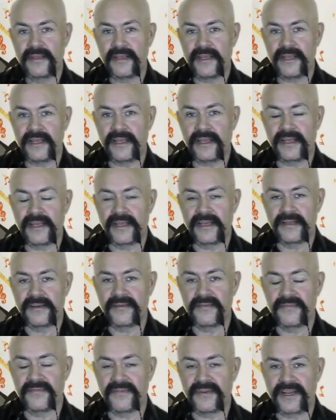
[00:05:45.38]

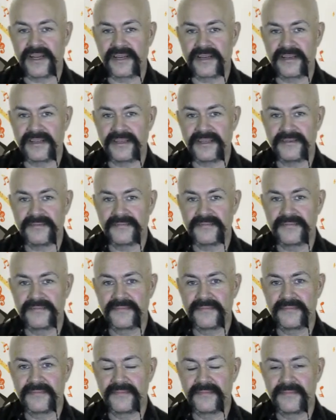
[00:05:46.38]
And finally,
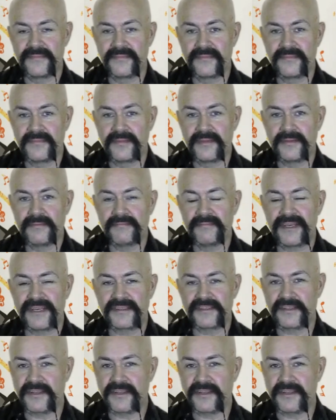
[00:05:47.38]
pick